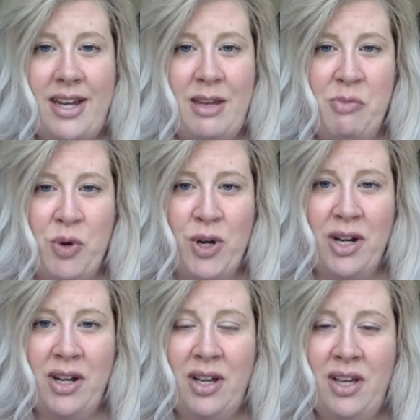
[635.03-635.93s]

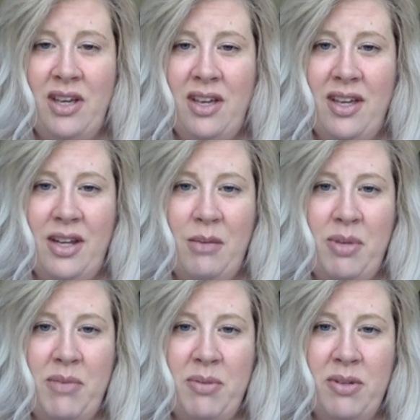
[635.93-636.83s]
anymore.
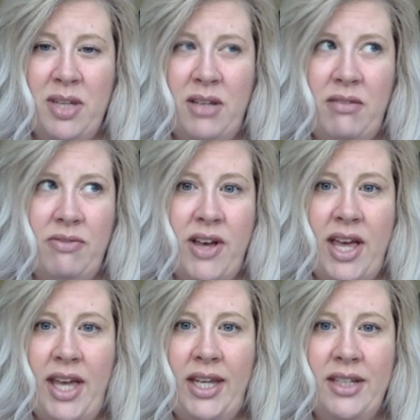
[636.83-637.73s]
People can
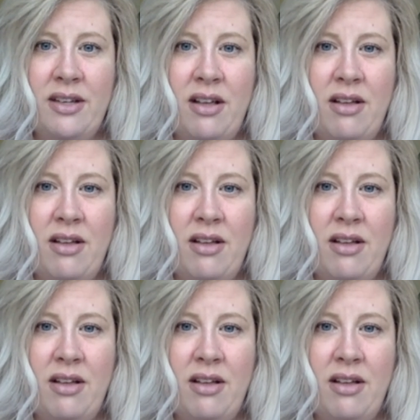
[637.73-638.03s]
find